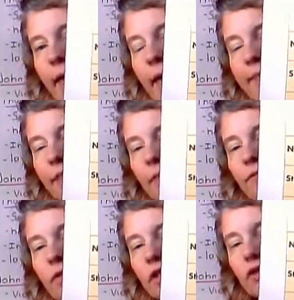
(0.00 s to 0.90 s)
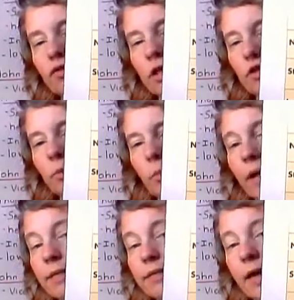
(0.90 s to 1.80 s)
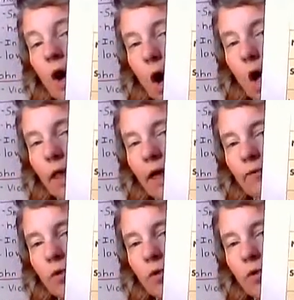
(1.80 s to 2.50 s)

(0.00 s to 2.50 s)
And then for the judicial branch, they all have